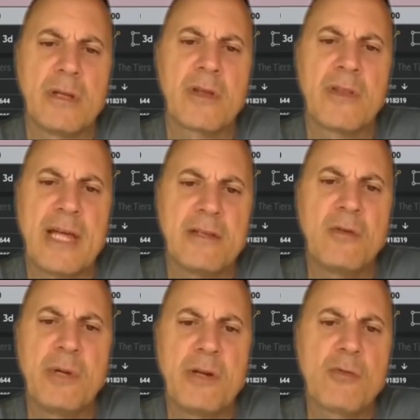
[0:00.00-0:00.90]
look at that
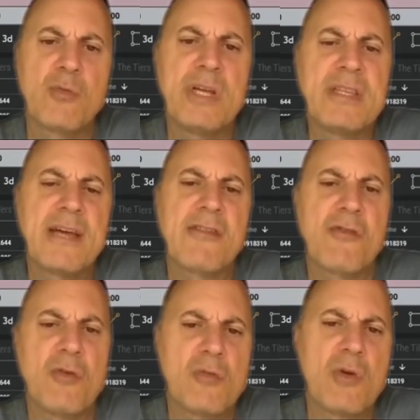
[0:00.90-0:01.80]
little bit of a
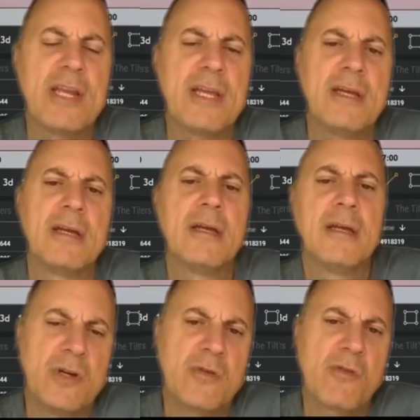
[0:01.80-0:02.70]
retest already.
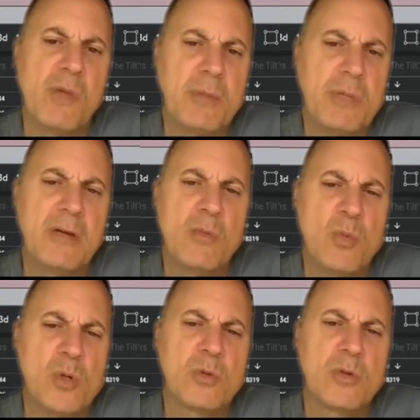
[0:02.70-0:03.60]
Who knows? Maybe it
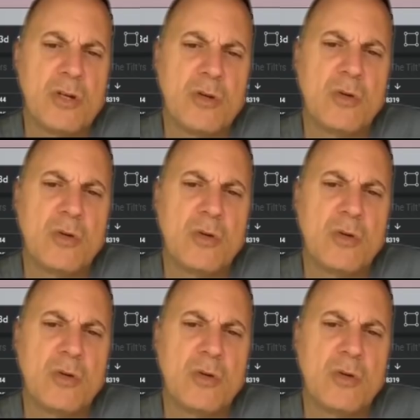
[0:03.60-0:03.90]
won't